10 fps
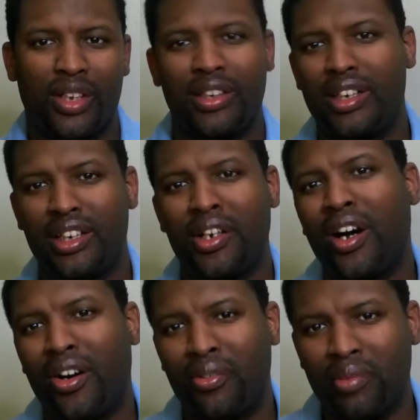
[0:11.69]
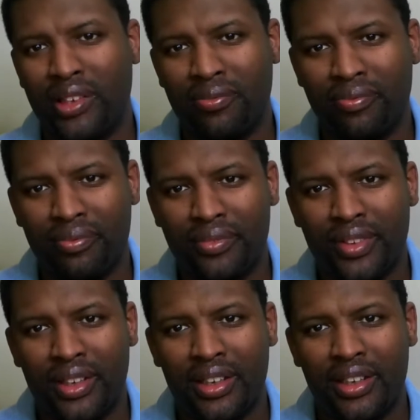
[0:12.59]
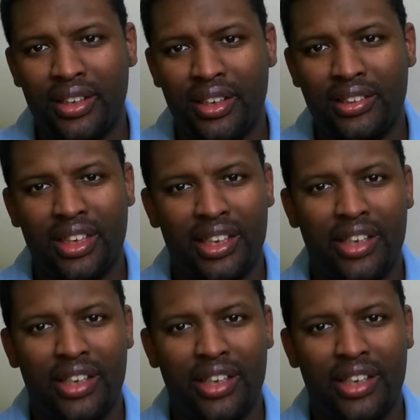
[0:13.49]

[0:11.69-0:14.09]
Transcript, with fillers: Then he called me. He said,